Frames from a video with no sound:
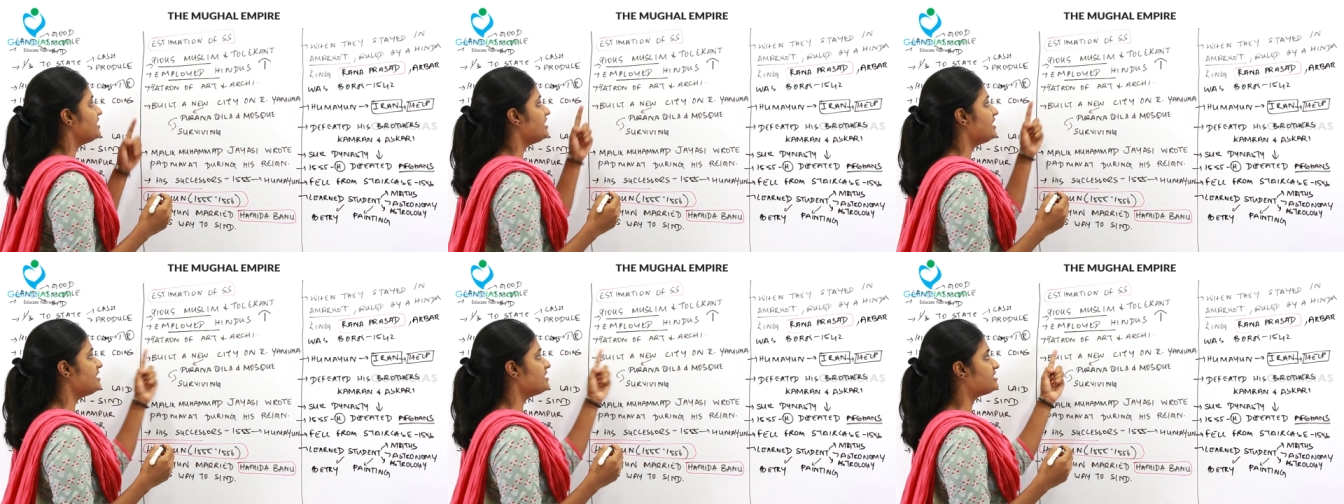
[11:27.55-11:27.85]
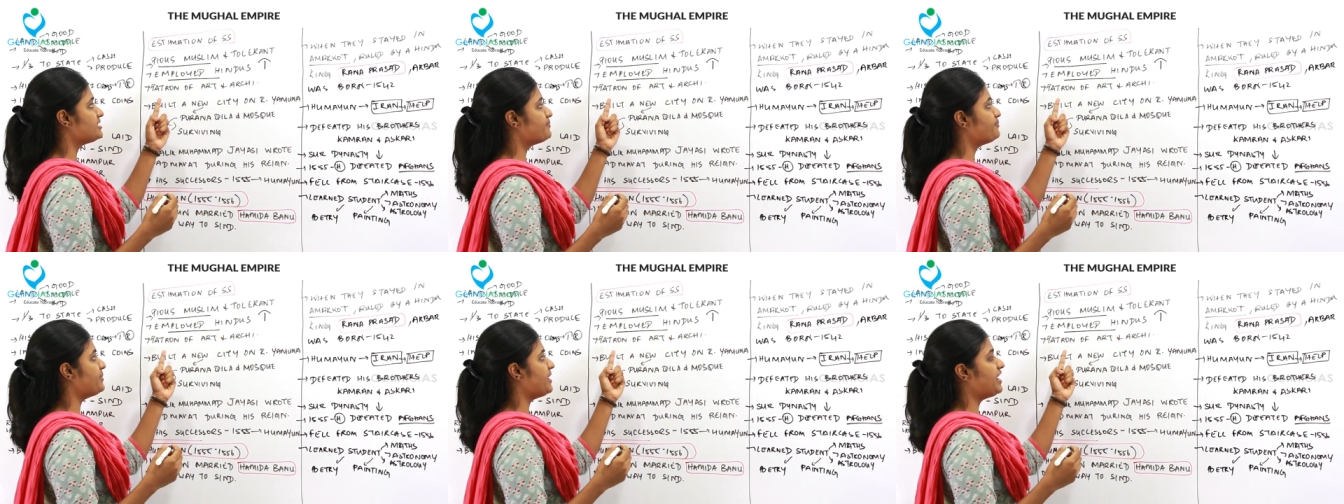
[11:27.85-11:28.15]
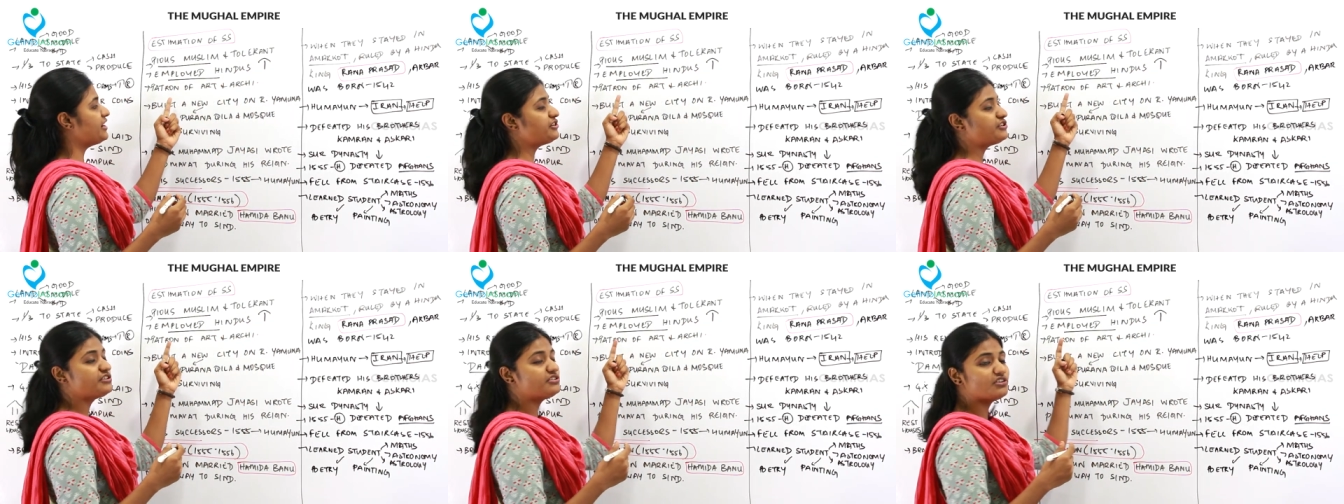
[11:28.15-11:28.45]
he is a
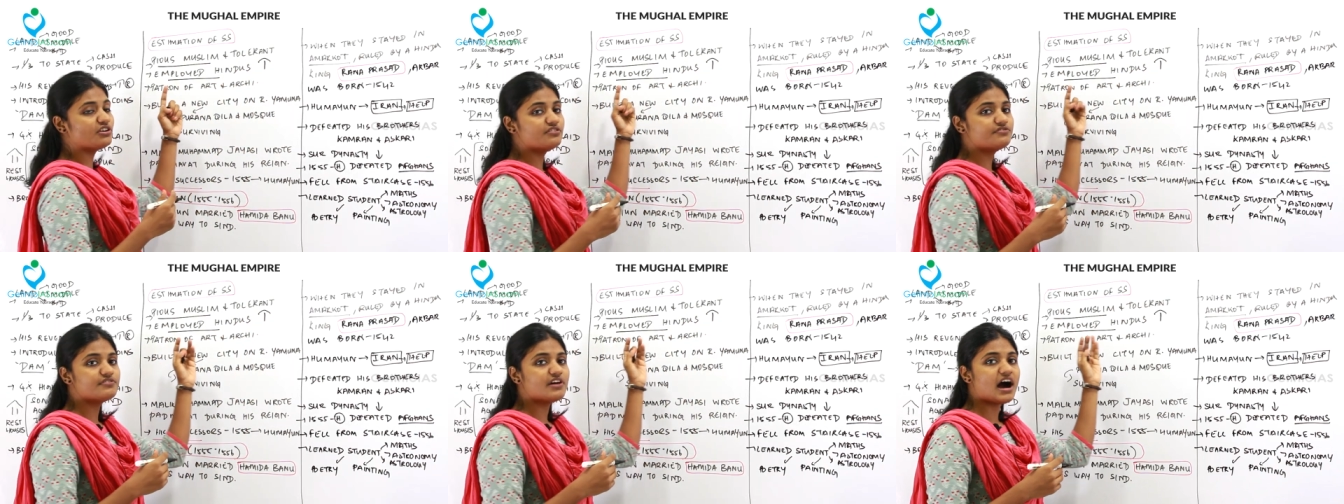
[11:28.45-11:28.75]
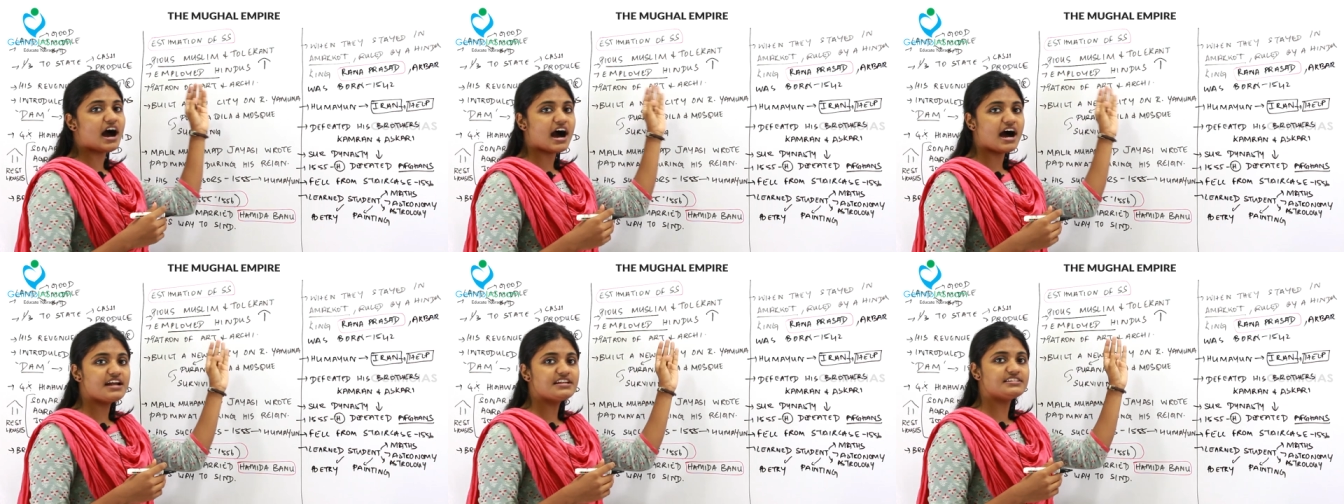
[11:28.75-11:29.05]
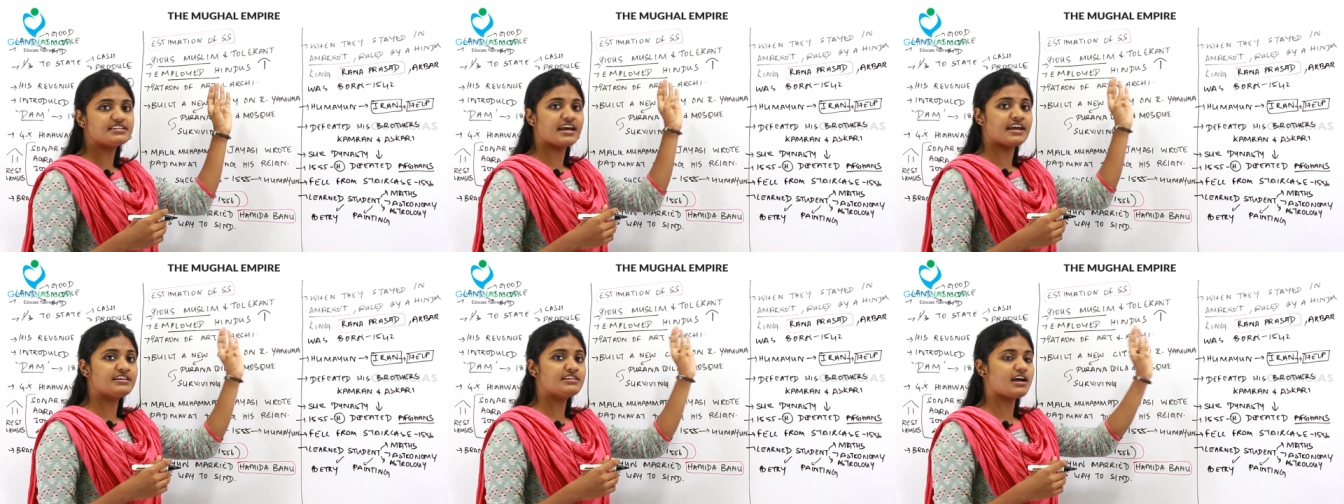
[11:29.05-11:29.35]
patron of
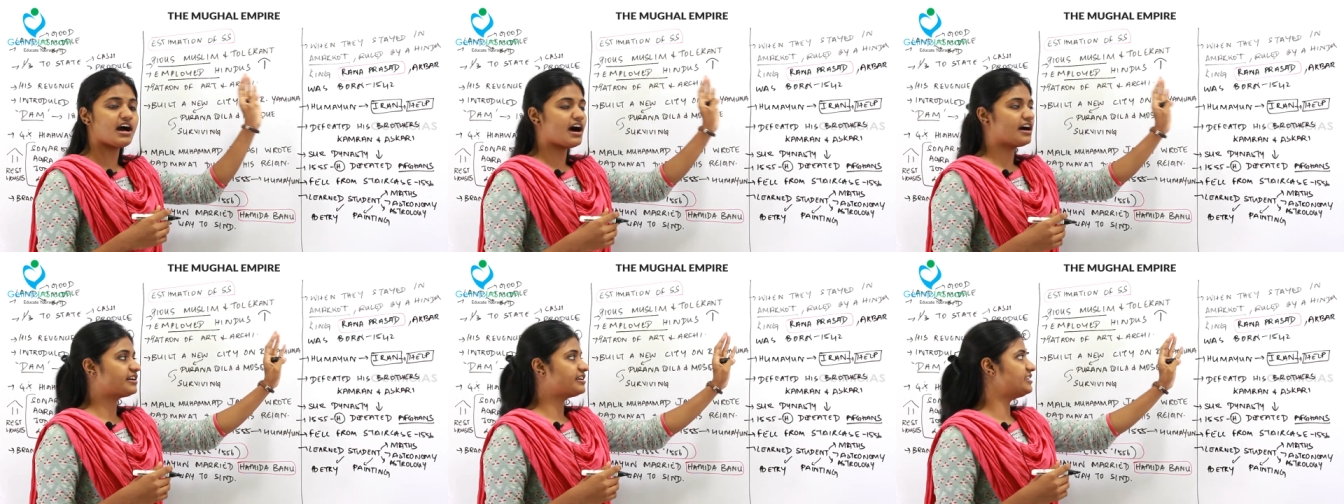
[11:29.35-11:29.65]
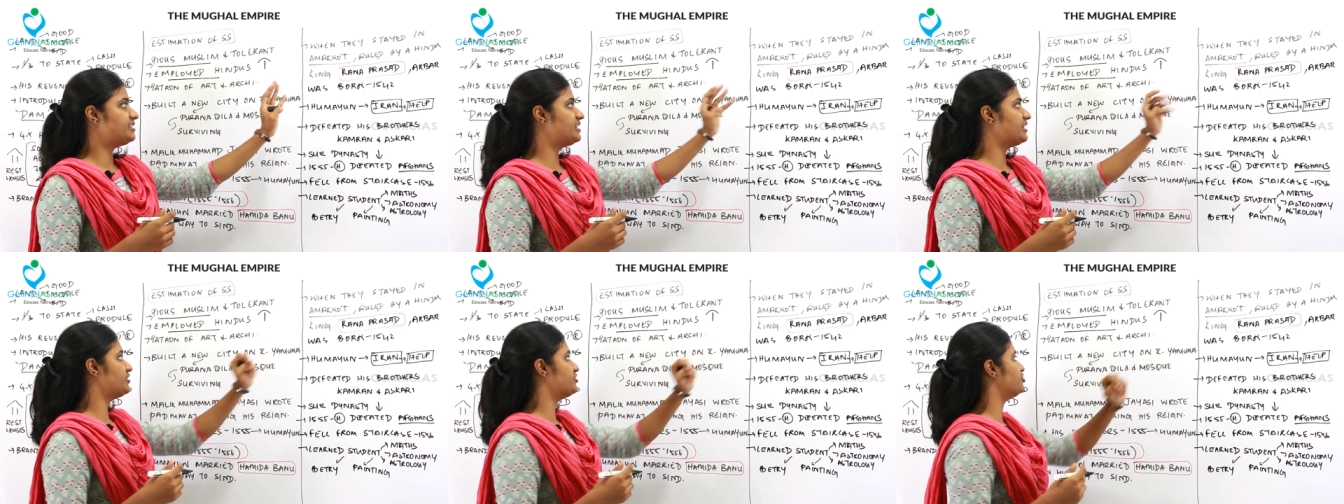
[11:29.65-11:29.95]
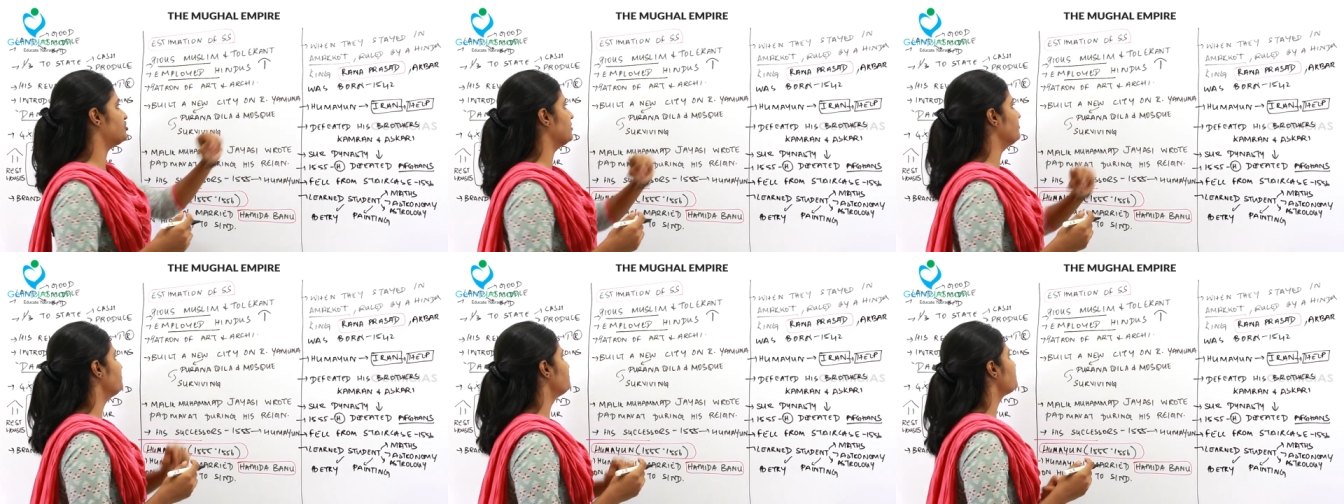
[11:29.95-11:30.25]
art and
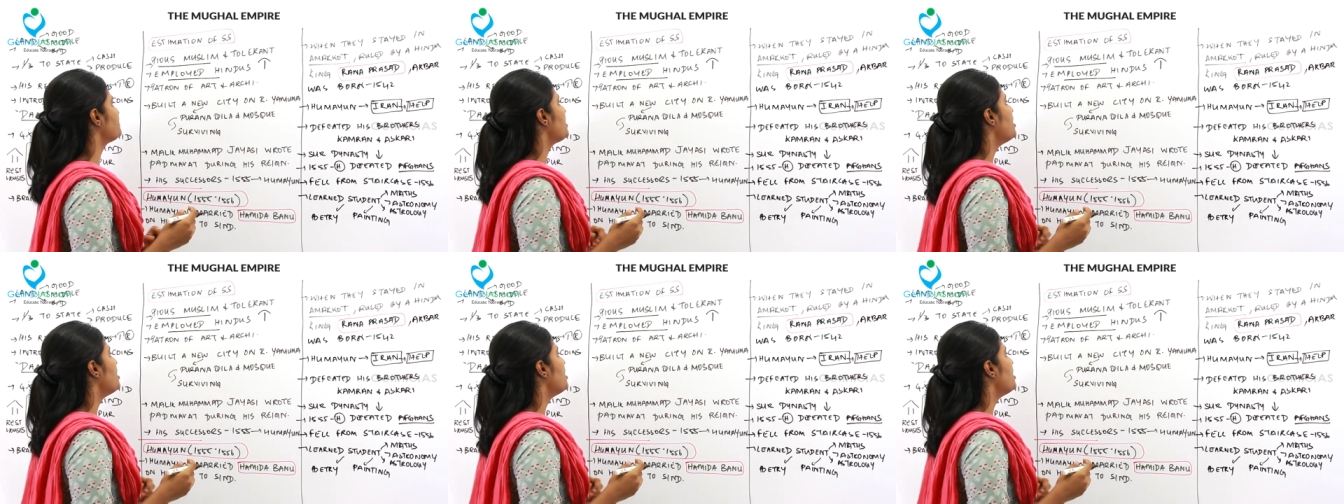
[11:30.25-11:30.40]
architecture.